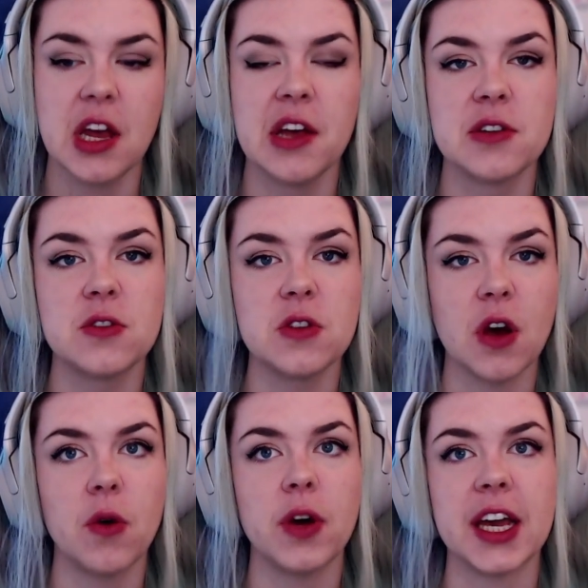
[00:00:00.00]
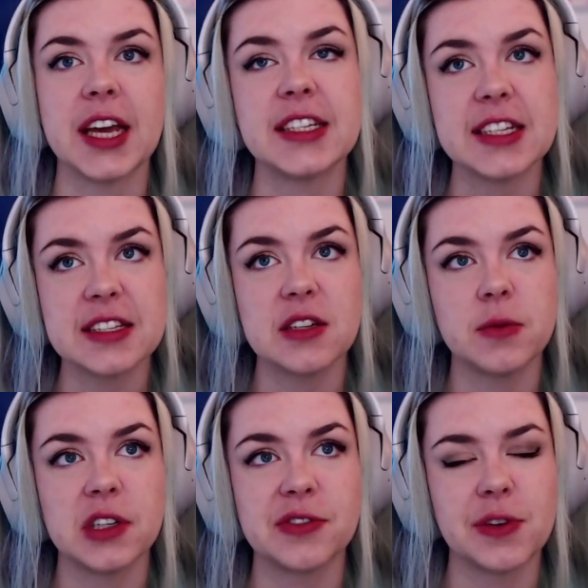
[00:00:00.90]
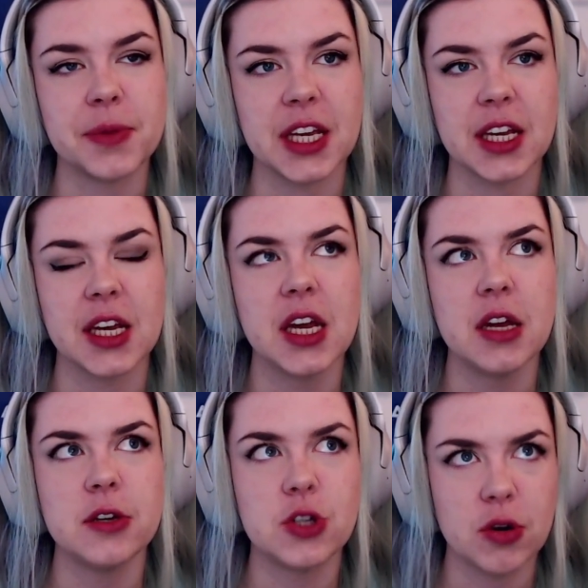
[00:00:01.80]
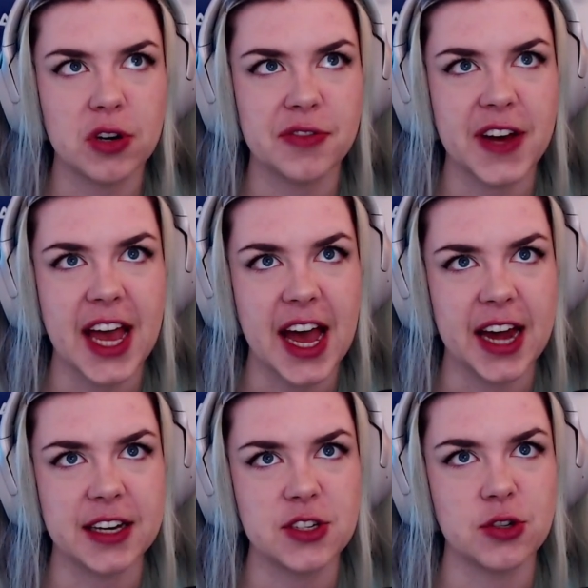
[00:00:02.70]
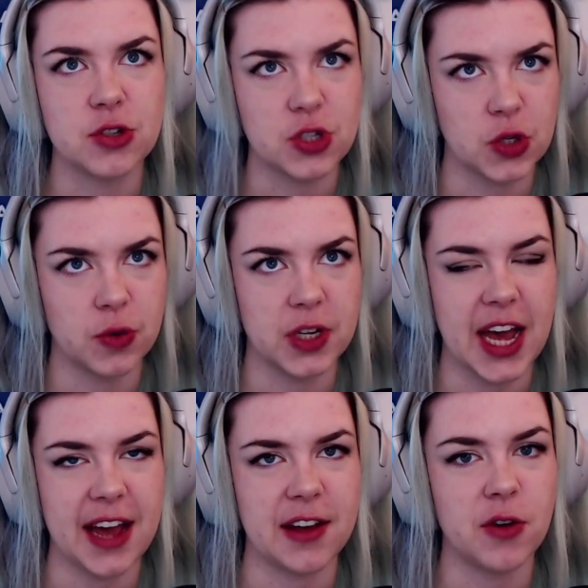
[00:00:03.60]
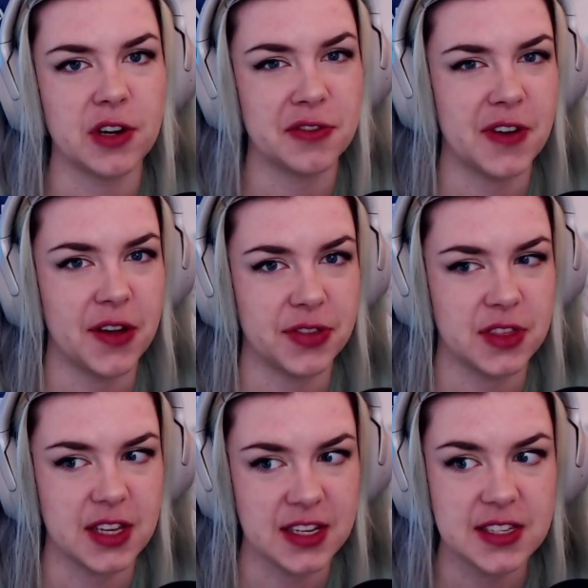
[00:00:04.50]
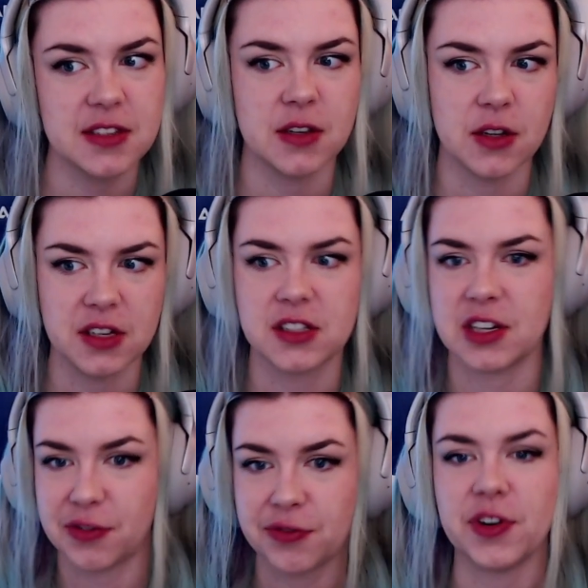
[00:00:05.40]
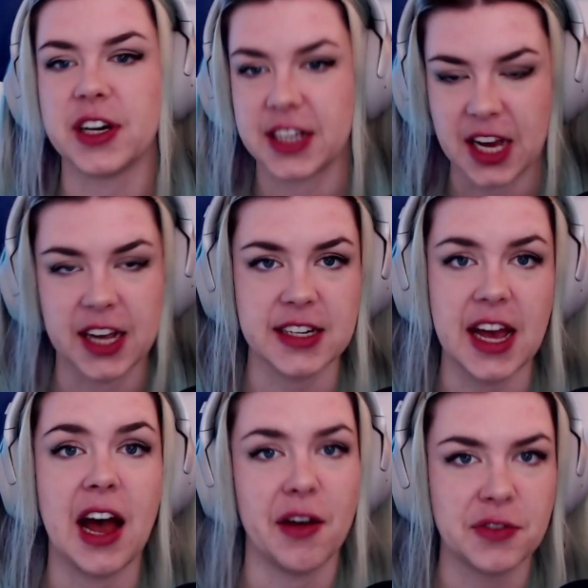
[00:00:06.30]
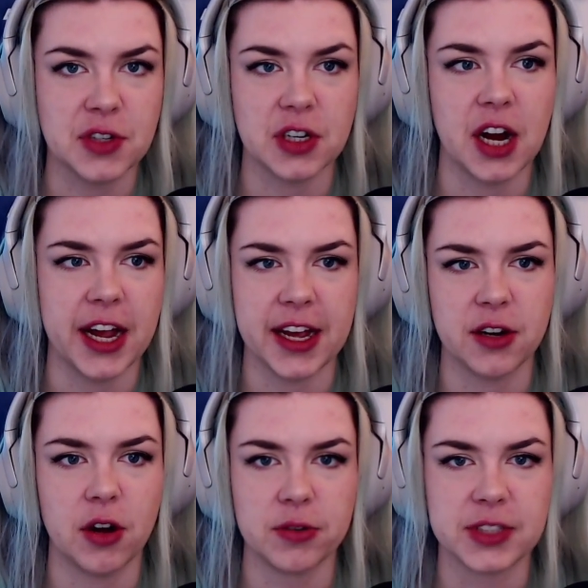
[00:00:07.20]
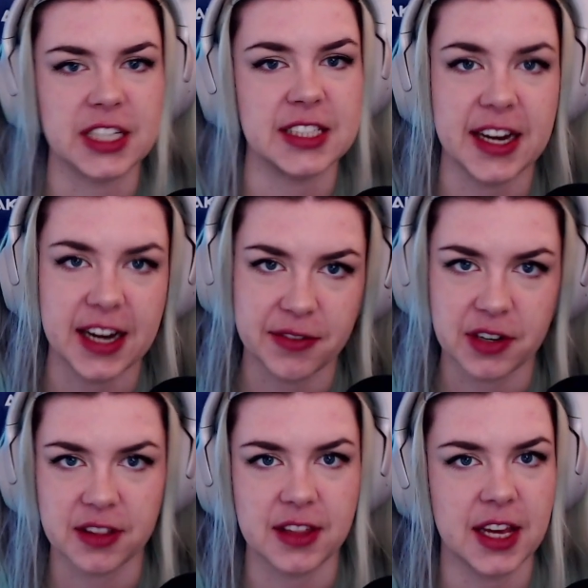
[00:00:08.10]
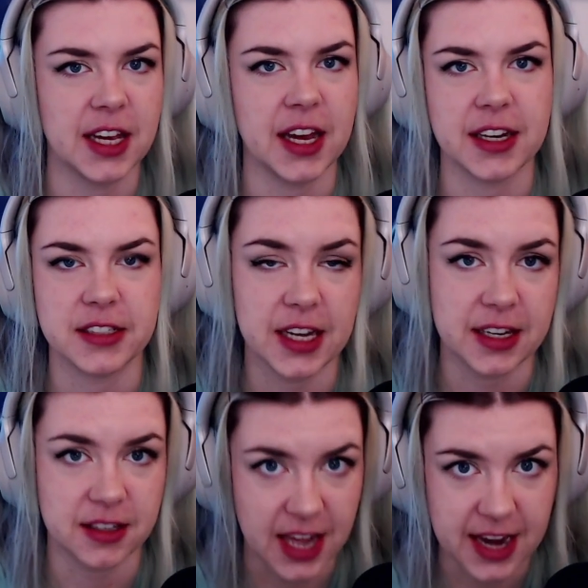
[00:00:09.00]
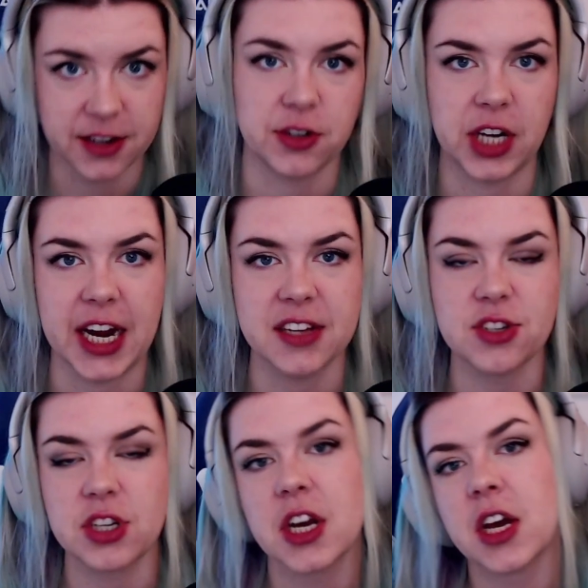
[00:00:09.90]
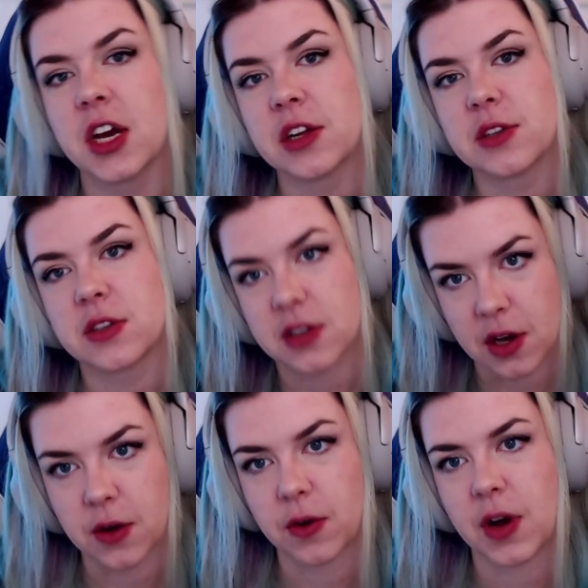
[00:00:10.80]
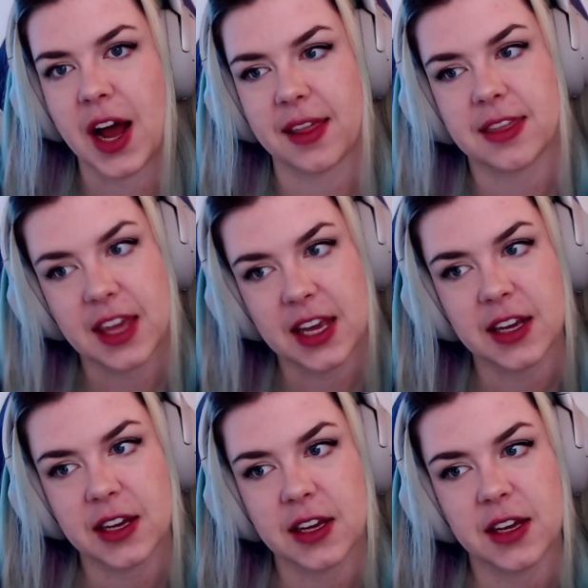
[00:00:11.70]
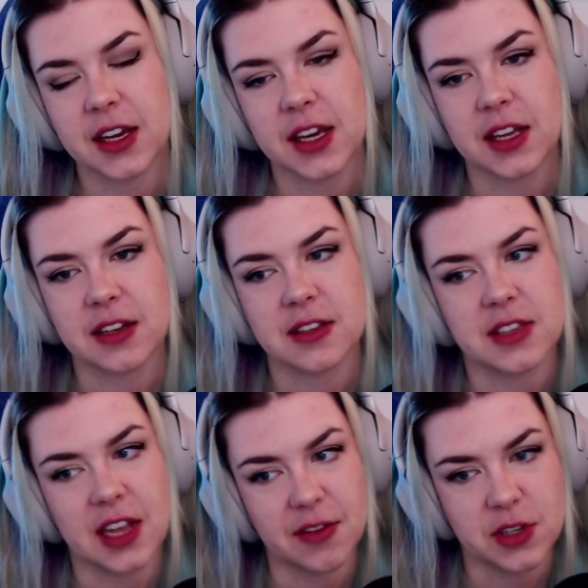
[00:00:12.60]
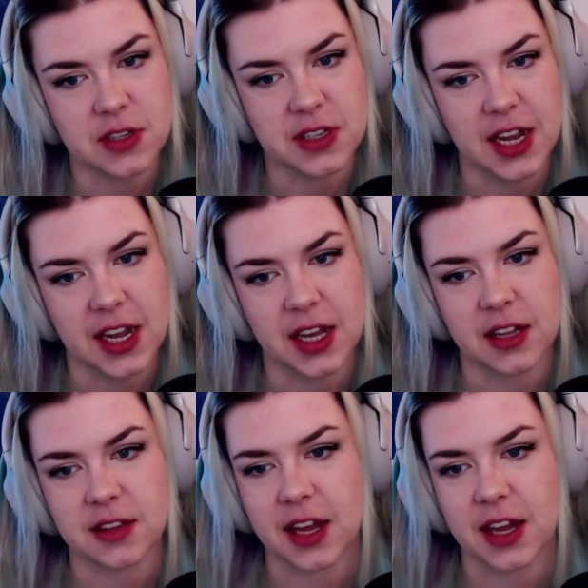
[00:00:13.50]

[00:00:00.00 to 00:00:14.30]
So it did still work for me. Don't know if I had to do it. I only found this different guide after I had already done everything and it then crashed. So I think it is safe to say that